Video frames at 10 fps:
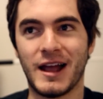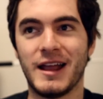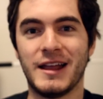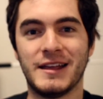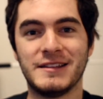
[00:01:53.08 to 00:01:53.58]

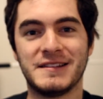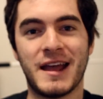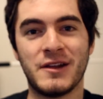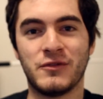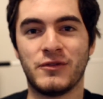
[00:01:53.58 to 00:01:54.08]

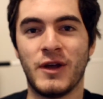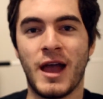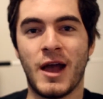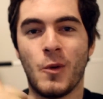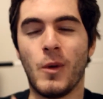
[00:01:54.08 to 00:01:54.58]
instead of,
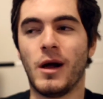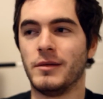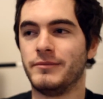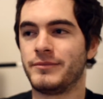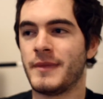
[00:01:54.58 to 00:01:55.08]

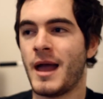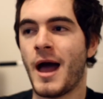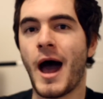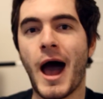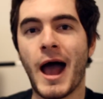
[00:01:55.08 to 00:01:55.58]

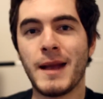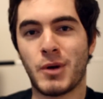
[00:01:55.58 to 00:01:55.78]
I